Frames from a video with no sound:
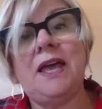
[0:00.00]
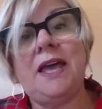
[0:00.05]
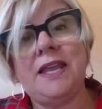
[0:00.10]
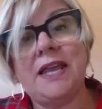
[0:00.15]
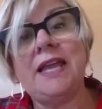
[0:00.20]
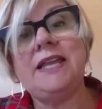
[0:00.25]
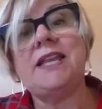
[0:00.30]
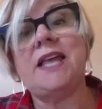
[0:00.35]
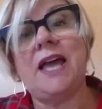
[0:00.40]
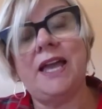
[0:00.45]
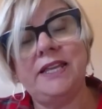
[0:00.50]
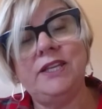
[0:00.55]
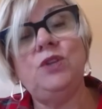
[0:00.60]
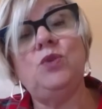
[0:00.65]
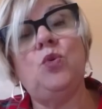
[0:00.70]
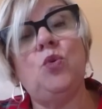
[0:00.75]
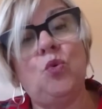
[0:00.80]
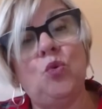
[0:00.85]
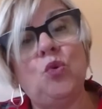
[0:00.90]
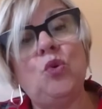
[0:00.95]
And I
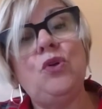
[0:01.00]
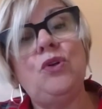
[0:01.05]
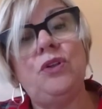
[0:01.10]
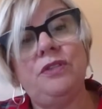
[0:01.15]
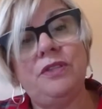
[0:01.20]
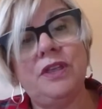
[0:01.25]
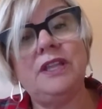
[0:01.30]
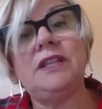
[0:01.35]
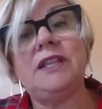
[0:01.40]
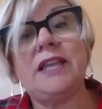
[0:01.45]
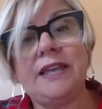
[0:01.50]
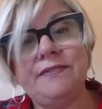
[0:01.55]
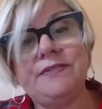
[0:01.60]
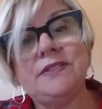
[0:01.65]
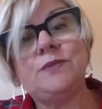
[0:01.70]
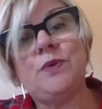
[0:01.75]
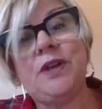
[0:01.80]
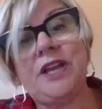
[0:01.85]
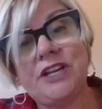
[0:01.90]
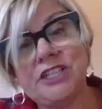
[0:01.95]
know that
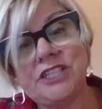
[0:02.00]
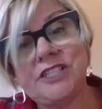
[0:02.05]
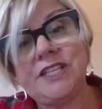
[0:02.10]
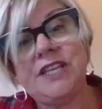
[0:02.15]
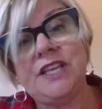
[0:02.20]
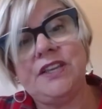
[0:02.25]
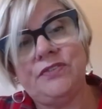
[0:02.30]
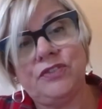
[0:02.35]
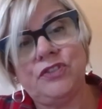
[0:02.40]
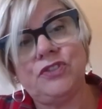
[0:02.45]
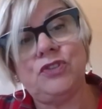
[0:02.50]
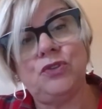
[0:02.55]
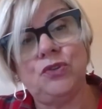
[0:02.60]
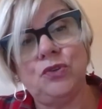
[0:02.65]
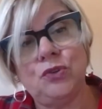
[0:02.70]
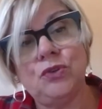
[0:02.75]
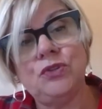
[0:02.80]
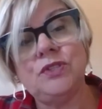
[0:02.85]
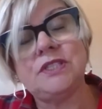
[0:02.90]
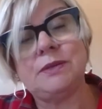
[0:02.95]
lives were saved
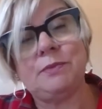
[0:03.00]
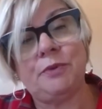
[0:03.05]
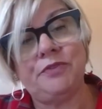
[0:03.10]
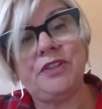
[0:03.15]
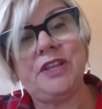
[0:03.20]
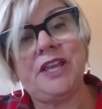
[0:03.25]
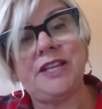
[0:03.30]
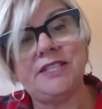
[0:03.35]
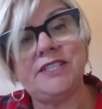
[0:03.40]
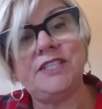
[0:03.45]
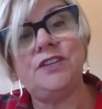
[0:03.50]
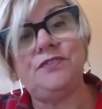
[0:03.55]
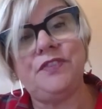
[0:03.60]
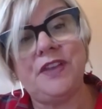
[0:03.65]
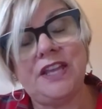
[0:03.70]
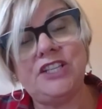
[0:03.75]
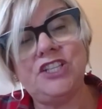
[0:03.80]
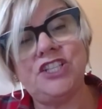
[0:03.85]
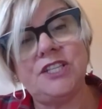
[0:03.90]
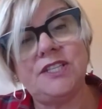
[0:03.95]
through some of the
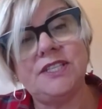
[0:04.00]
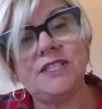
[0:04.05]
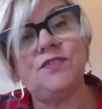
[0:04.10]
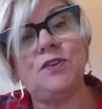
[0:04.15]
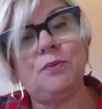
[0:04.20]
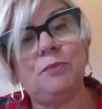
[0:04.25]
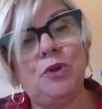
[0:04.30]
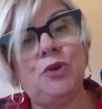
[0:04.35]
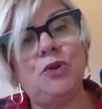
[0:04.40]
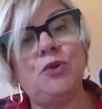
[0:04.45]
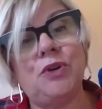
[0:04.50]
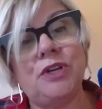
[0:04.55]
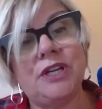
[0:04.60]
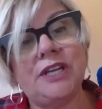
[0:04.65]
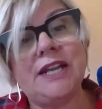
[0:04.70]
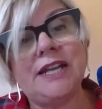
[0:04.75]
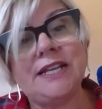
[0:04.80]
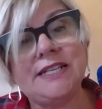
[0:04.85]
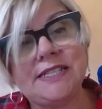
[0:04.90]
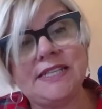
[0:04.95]
interventions from our
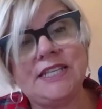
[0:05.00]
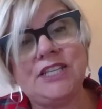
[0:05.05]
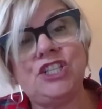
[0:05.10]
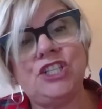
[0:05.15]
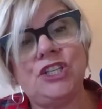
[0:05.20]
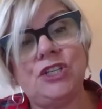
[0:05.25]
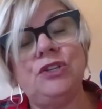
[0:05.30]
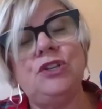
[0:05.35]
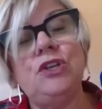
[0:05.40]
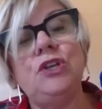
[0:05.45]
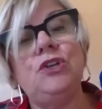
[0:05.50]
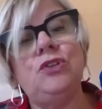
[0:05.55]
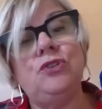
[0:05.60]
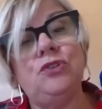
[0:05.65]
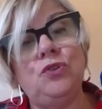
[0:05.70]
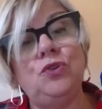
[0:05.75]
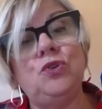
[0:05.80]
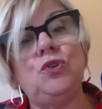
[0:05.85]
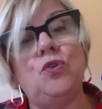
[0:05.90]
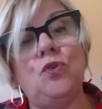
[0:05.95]
organisation
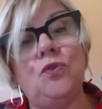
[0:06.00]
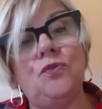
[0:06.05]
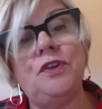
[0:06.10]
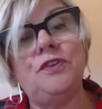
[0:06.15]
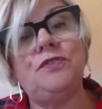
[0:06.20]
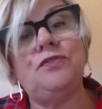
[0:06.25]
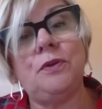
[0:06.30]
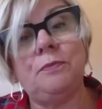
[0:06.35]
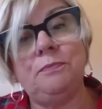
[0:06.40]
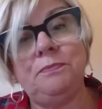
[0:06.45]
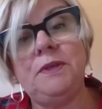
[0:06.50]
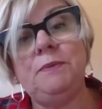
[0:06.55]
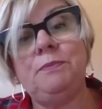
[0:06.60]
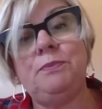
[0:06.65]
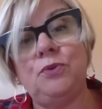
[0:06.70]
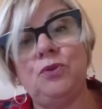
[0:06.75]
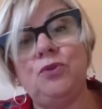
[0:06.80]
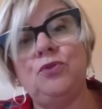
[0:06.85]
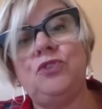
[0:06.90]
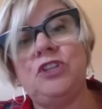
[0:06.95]
through COVID, from
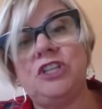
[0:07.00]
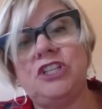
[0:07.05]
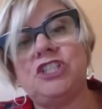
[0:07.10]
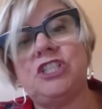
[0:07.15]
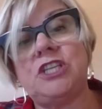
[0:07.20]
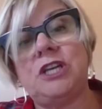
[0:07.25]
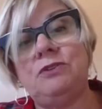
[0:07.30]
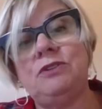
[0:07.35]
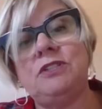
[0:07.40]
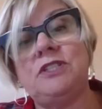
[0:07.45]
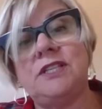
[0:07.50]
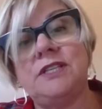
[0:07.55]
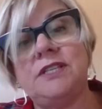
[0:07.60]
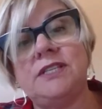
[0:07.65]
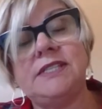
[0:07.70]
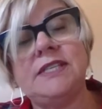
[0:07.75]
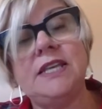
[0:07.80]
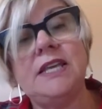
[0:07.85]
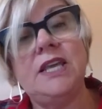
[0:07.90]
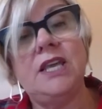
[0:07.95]
people who reached out to
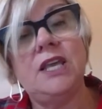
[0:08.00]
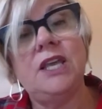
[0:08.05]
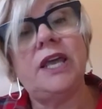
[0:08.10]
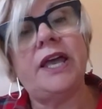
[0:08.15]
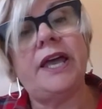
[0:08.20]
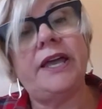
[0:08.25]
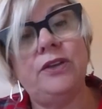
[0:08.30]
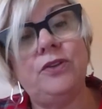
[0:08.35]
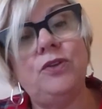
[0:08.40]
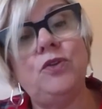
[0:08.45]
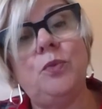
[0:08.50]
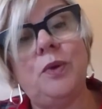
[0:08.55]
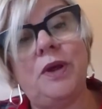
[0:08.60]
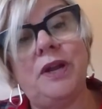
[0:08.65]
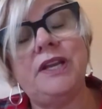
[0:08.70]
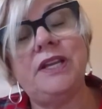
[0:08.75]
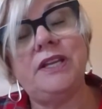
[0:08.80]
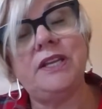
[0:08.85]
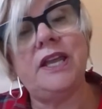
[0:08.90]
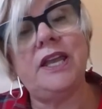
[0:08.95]
us and who were
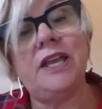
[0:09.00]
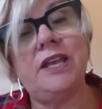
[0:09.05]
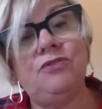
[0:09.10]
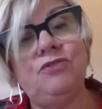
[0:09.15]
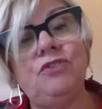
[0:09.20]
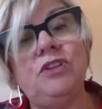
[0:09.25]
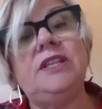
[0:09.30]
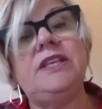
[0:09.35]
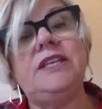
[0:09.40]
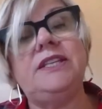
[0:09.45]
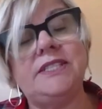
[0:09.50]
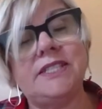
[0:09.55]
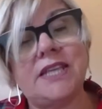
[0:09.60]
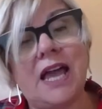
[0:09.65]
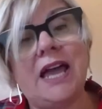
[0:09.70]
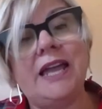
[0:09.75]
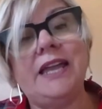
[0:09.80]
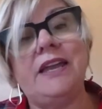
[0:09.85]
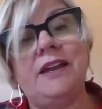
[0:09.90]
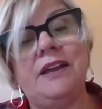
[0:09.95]
in really
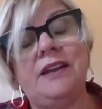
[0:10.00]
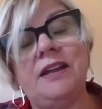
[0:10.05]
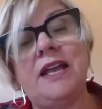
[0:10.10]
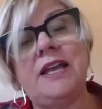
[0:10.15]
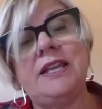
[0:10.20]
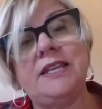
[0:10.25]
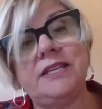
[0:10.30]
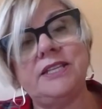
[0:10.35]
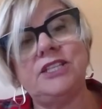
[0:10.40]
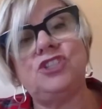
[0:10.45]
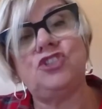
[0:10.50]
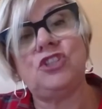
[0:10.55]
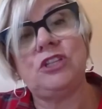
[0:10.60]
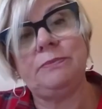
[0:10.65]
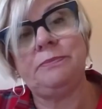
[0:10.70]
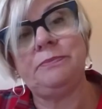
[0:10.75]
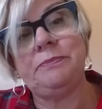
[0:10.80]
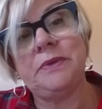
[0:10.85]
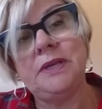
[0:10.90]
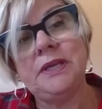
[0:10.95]
dire and
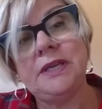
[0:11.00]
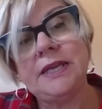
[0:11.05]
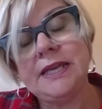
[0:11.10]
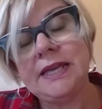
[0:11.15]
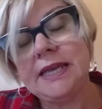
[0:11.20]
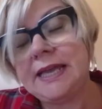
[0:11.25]
extreme